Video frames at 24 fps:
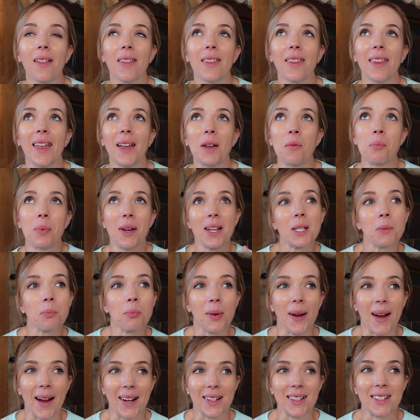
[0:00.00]
like best
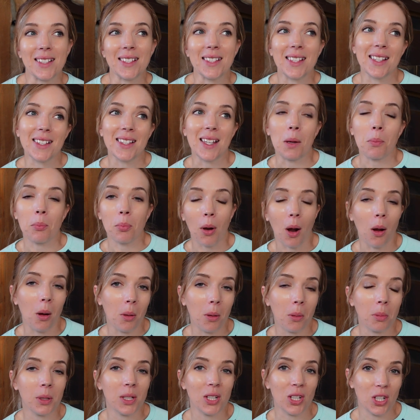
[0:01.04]
practices, I
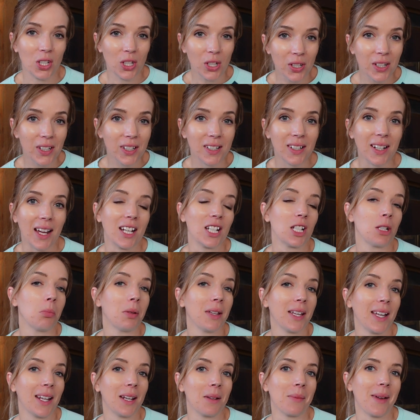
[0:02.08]
probably should. I should be
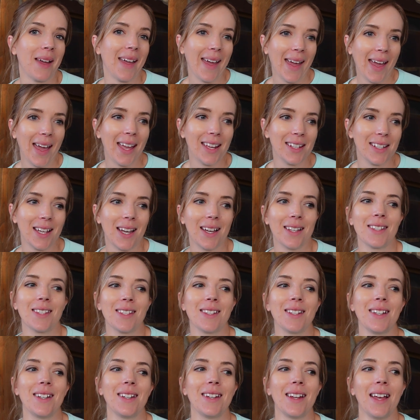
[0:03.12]
getting my hay
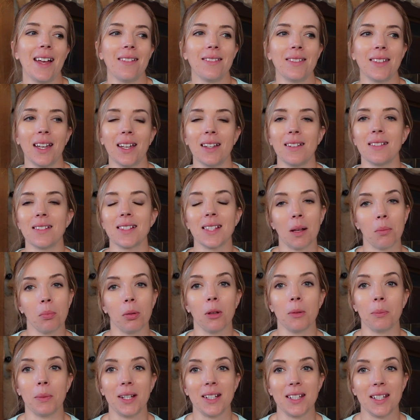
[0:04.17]
tested and then
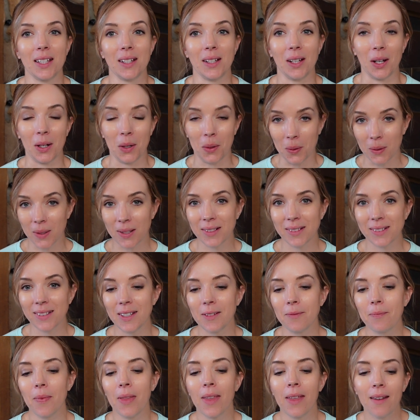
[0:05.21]
supplementing
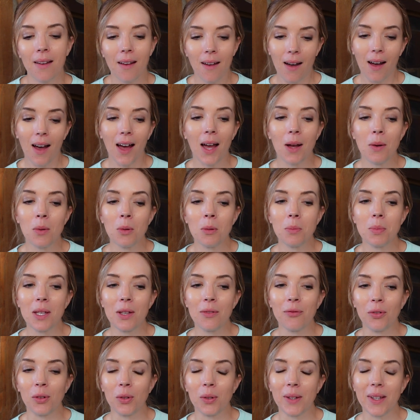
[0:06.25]
accordingly. I will be
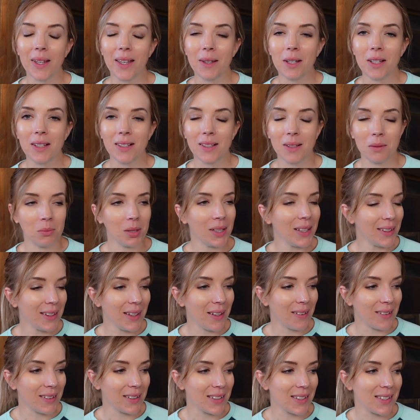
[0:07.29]
completely
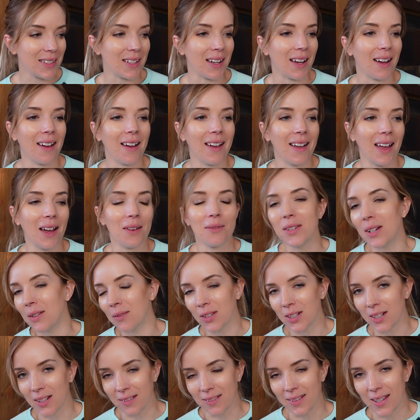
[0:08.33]
honest, I have never
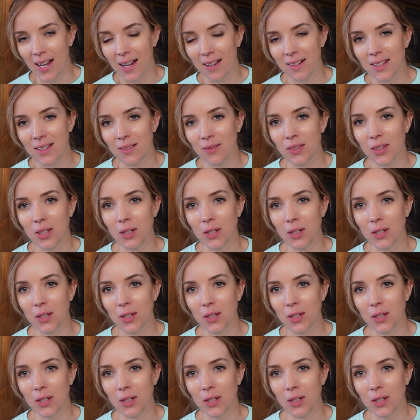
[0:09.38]
done that, even